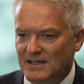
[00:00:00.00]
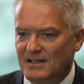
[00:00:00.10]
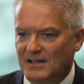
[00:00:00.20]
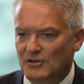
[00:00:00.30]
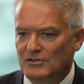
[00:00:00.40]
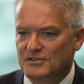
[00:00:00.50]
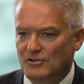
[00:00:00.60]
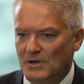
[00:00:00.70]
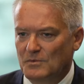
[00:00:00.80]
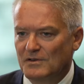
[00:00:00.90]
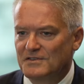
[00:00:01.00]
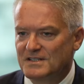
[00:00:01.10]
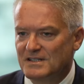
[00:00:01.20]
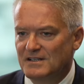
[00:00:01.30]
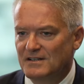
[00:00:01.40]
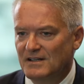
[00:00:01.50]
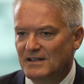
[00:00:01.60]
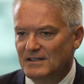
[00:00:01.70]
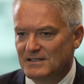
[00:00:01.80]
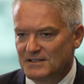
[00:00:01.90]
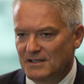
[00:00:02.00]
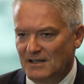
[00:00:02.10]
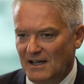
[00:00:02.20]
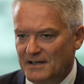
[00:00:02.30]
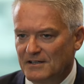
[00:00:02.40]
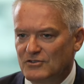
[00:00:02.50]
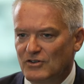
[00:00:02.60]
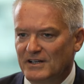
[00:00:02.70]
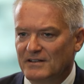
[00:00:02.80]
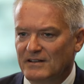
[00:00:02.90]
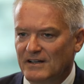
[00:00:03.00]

decade or so, what we've seen is a declining trend.